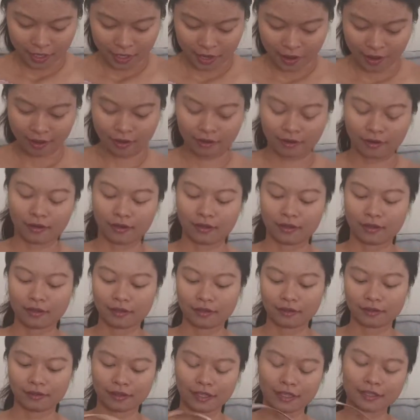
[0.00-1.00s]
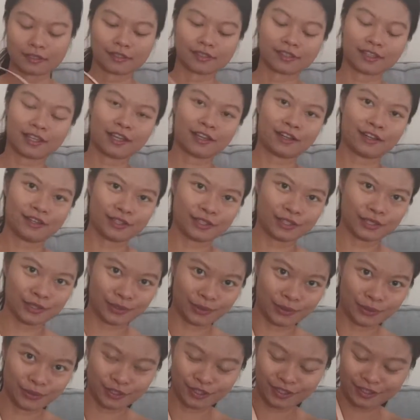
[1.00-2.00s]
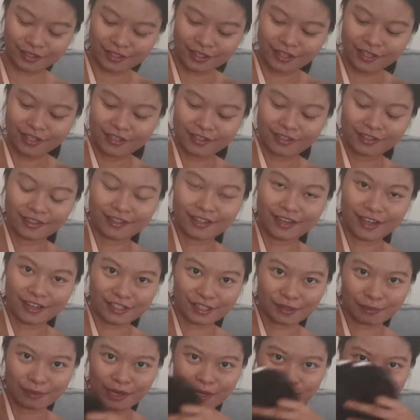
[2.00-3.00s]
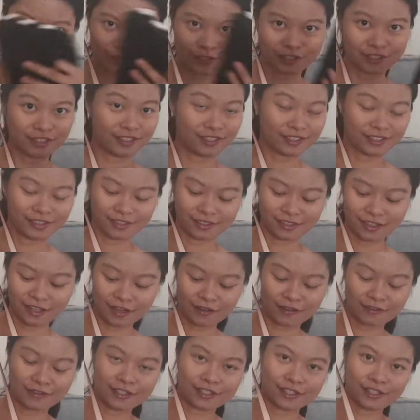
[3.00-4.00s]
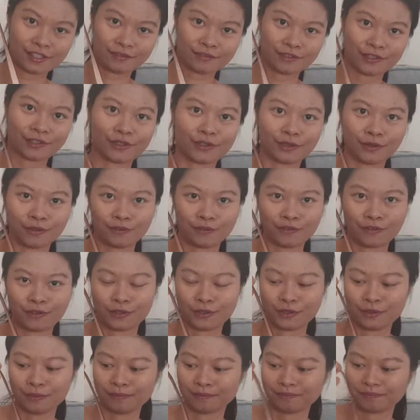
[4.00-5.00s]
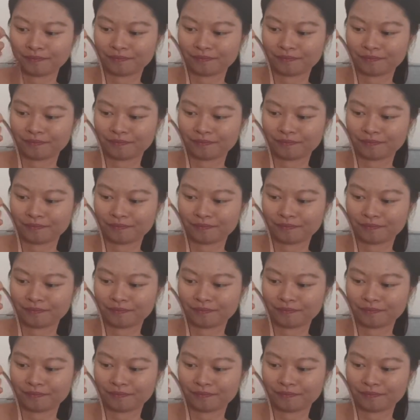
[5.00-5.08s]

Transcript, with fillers: And let's get into the next pouch. There's a lot of stuff to go through.